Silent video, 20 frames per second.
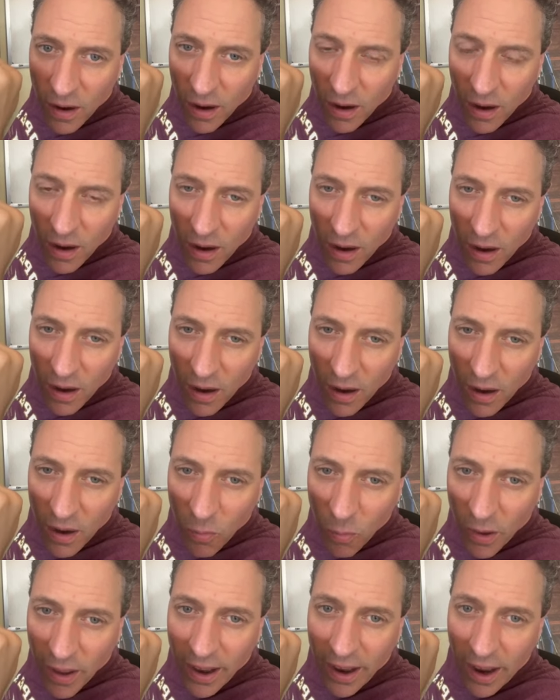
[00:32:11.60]
Uh,
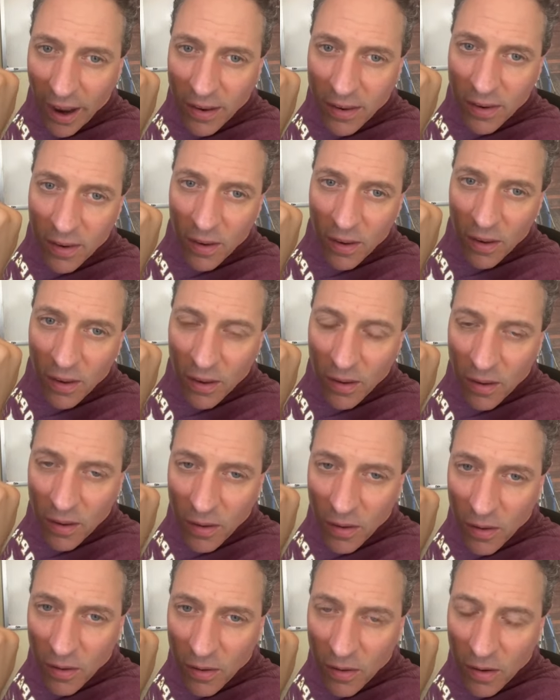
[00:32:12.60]
well, I,
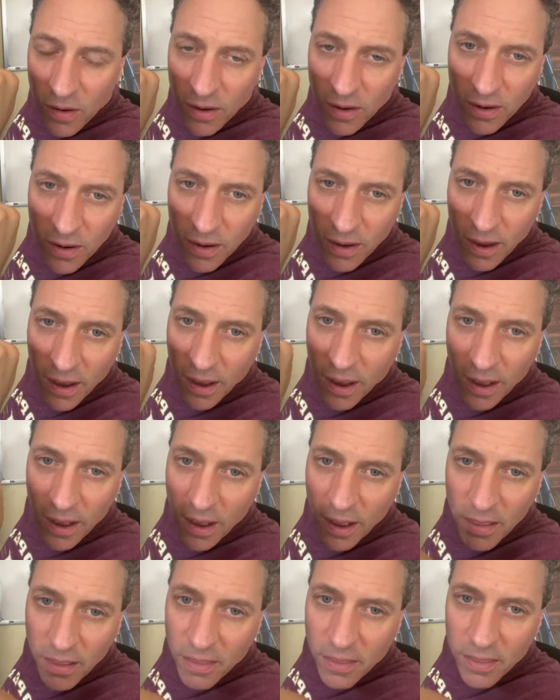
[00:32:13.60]
I, uh,
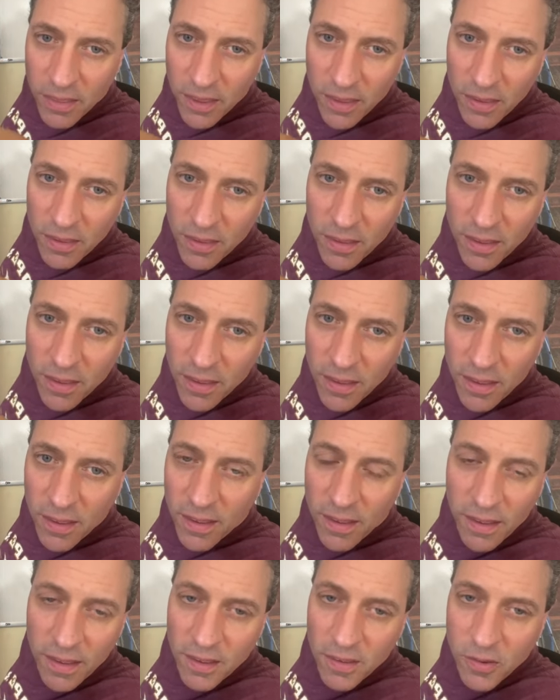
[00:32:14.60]
I the,
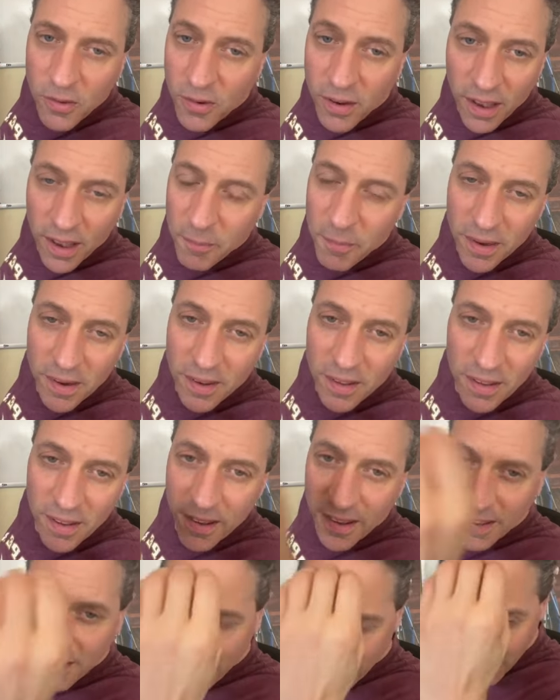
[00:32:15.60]
you need, I mean,
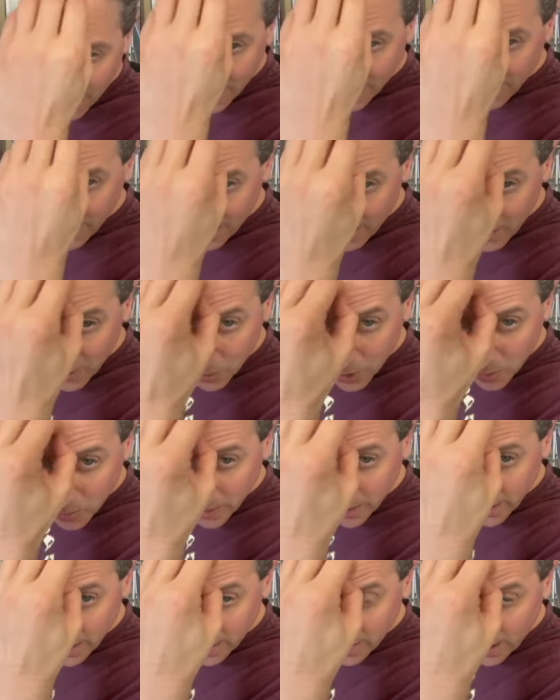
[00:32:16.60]
uh, I don't know where to
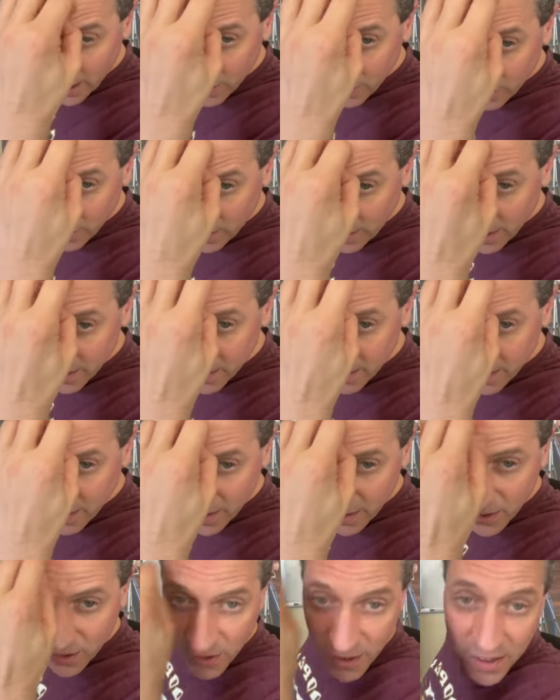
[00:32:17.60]
begin, Doctor Vaughn.
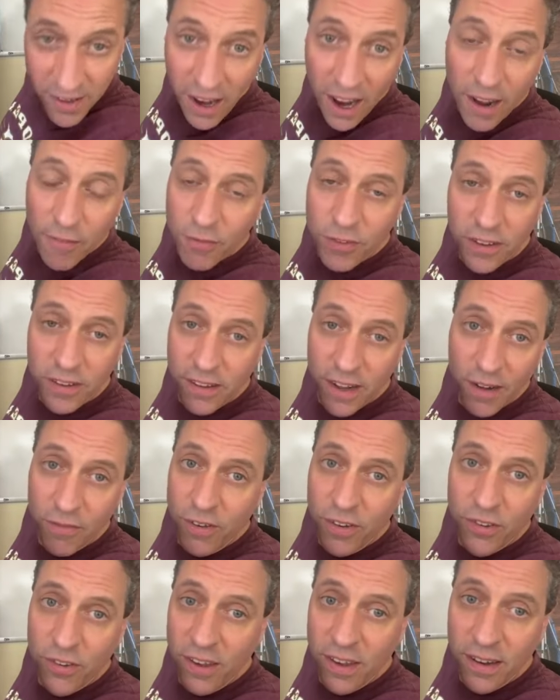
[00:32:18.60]
You need conflict in
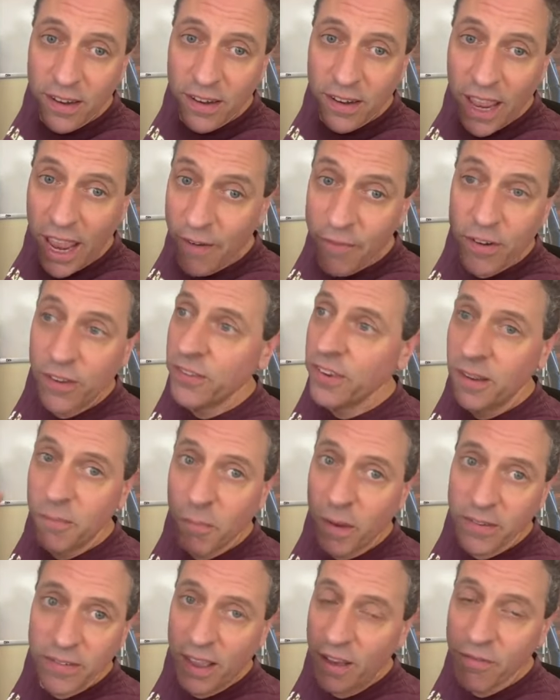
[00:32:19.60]
every scene. Every
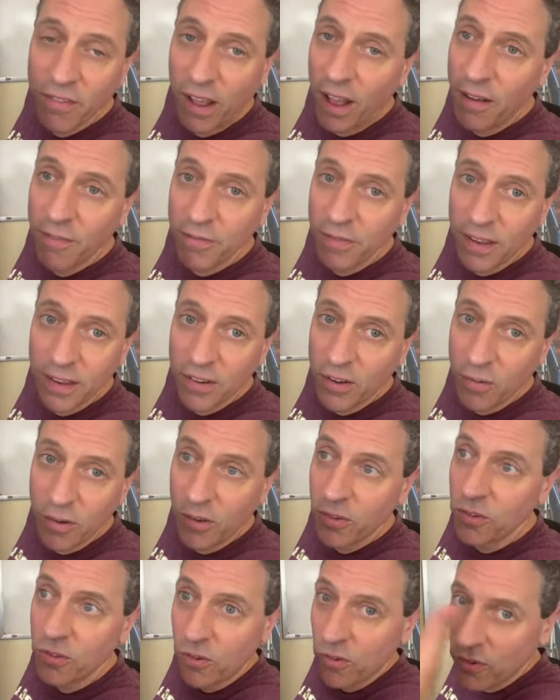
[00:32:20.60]
scene must have conflict
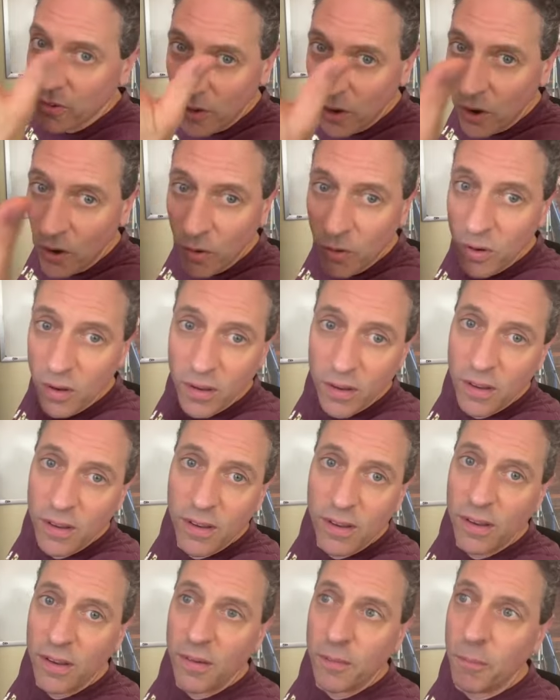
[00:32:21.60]
or else there's no
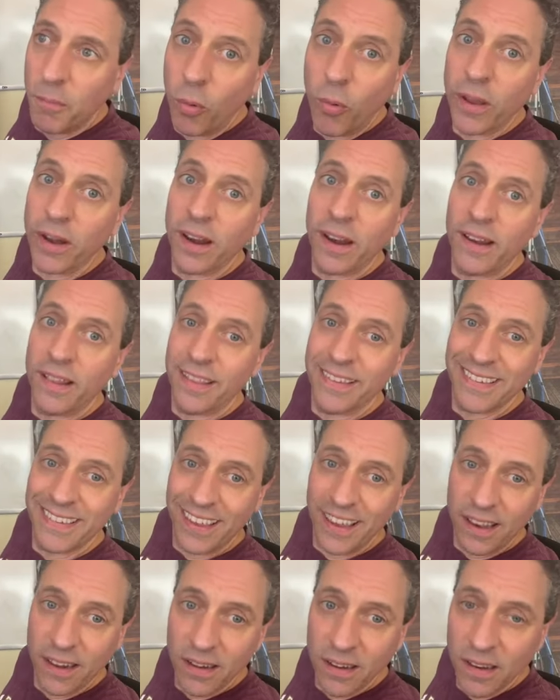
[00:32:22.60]
point in the
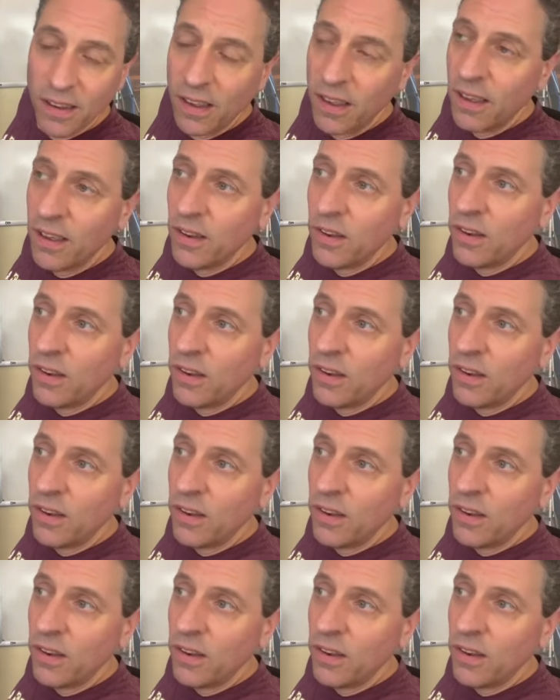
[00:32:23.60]
scene.